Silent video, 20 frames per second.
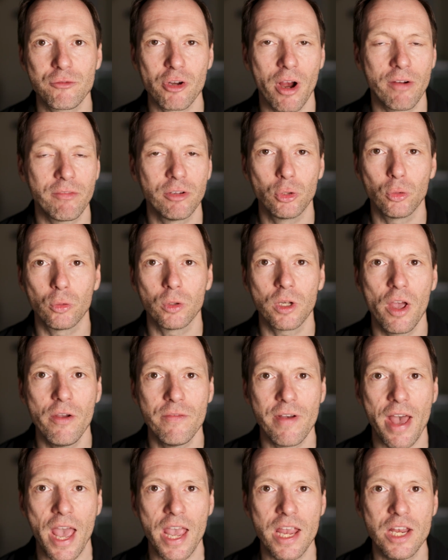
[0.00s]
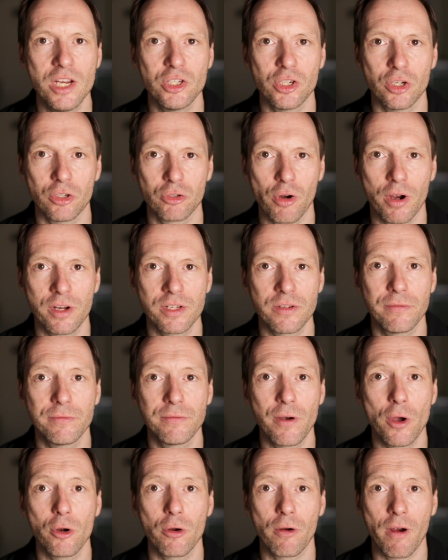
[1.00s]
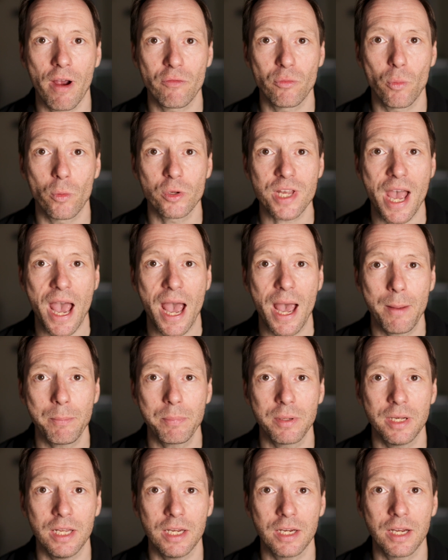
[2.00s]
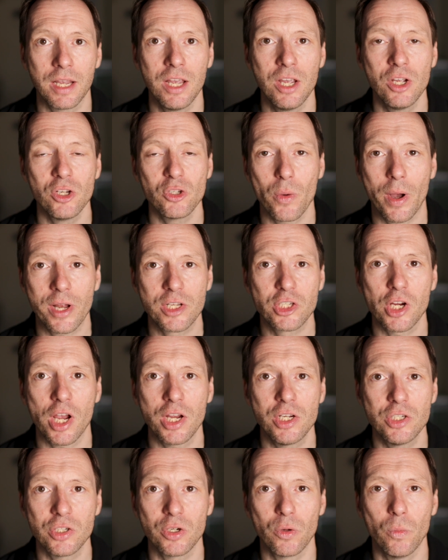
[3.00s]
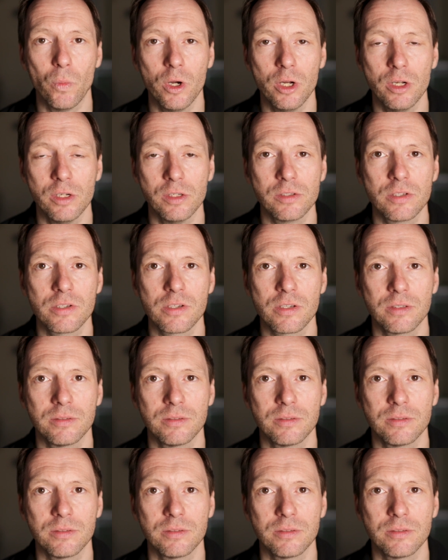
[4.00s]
I've traveled all over Asia trying to photograph what's happening to our changing world.